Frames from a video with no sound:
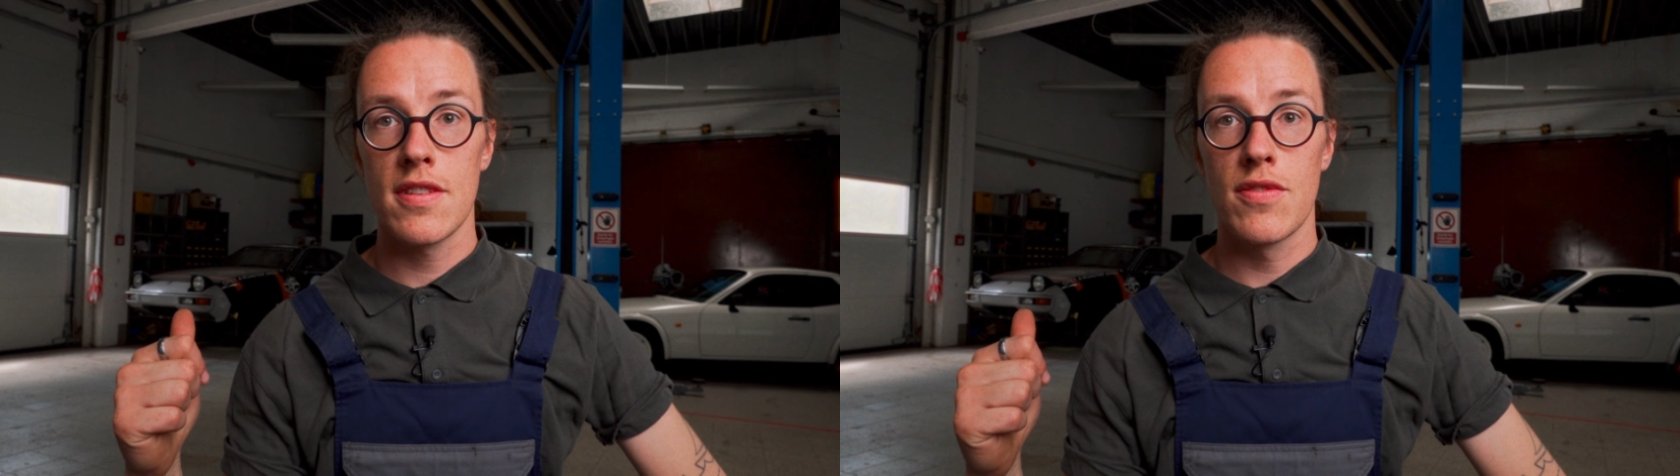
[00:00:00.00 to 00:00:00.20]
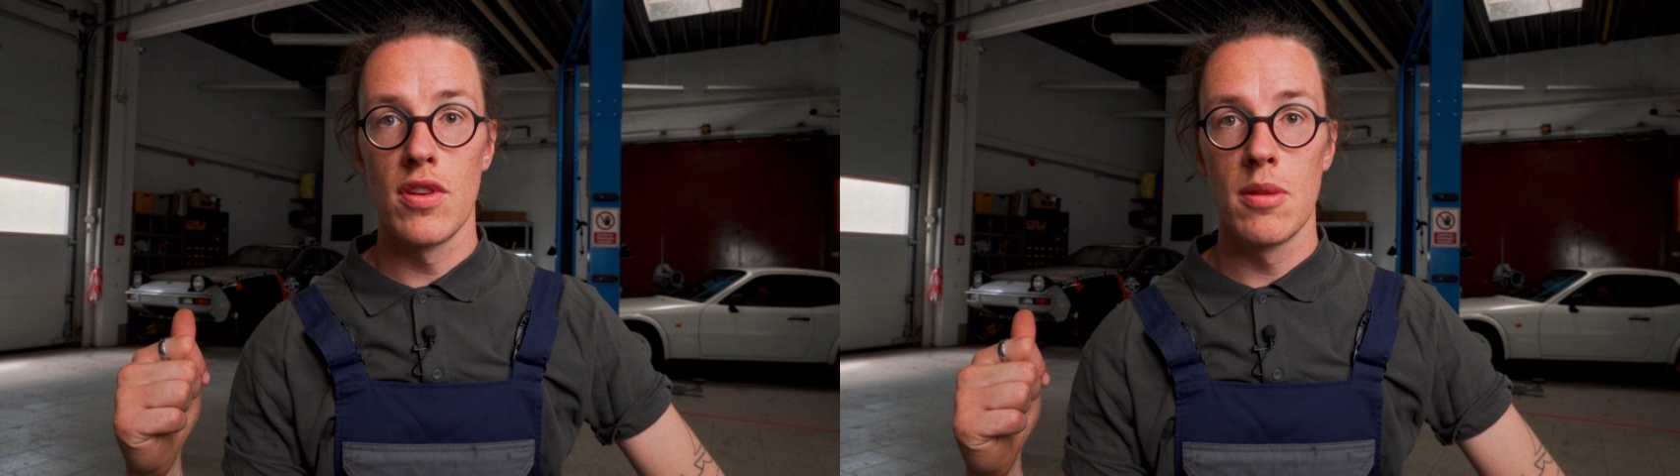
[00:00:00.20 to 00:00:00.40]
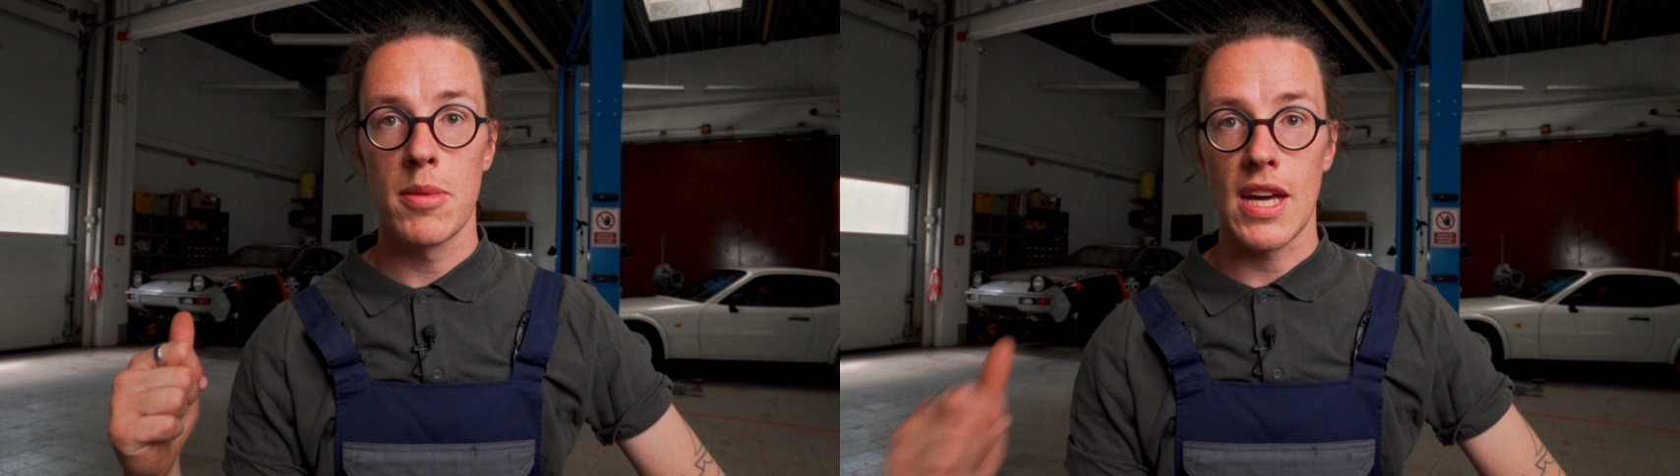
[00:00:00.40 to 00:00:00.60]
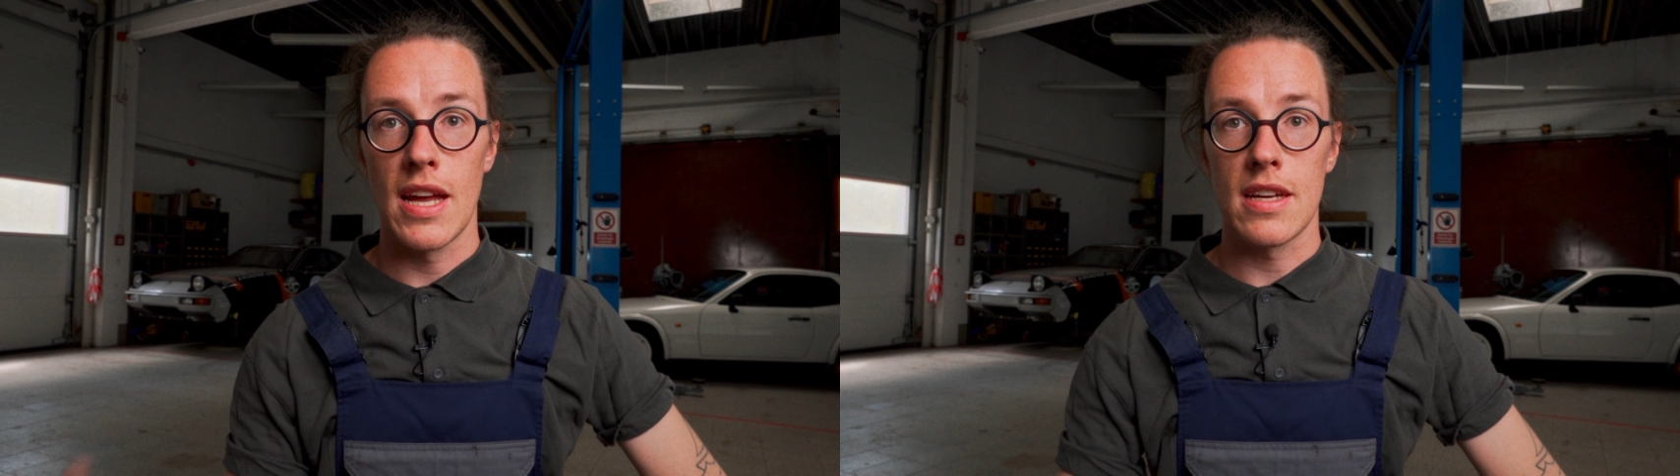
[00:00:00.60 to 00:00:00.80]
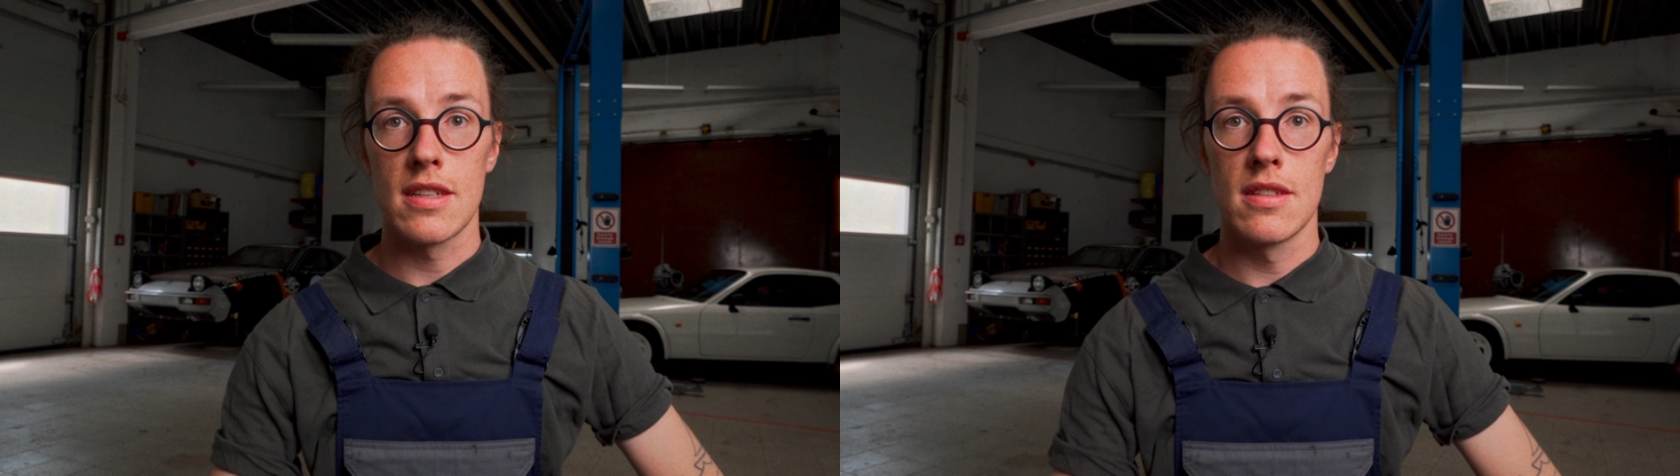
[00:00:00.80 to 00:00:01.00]
is fully
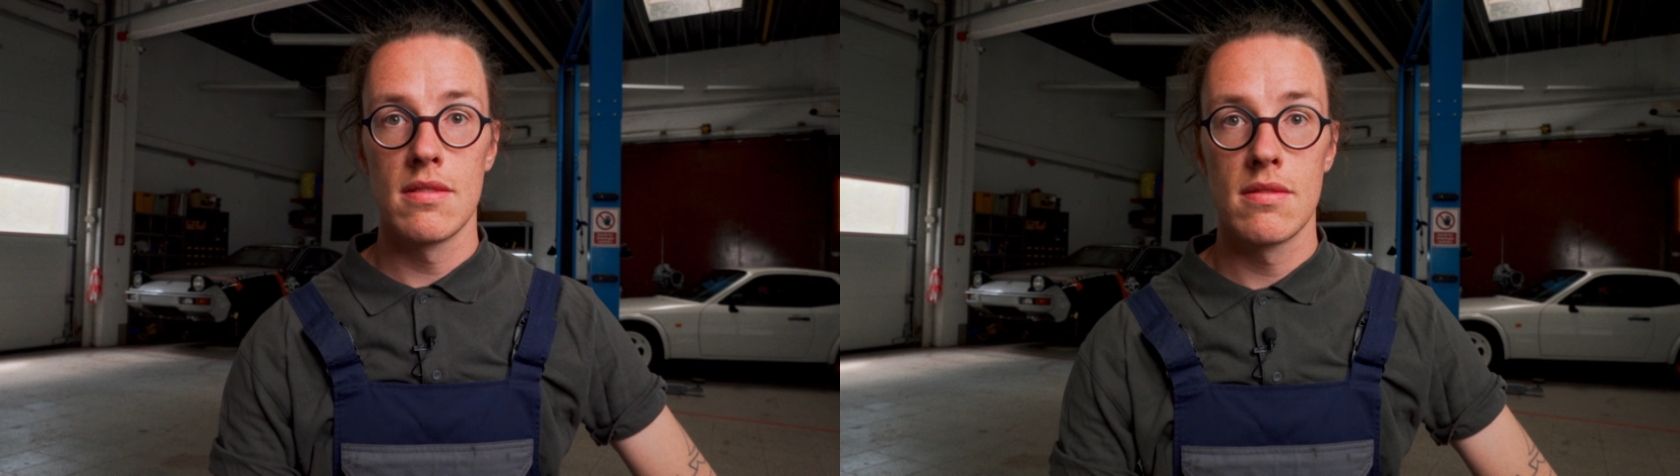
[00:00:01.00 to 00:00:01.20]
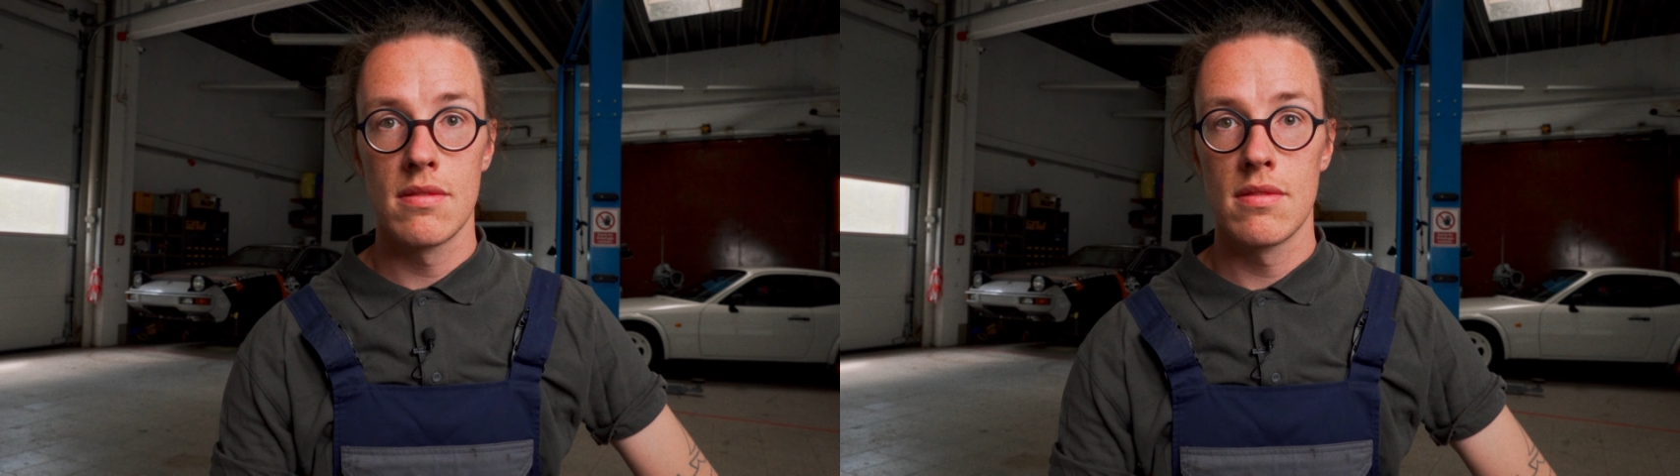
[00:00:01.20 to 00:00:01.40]
mechanical.